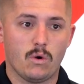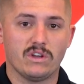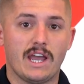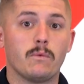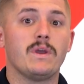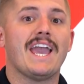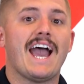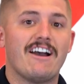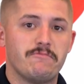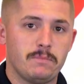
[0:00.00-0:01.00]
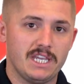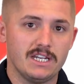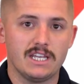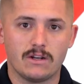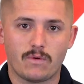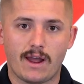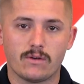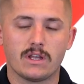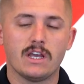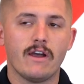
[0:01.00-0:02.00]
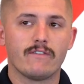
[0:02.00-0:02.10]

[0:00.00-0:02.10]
Or that we have PD en route.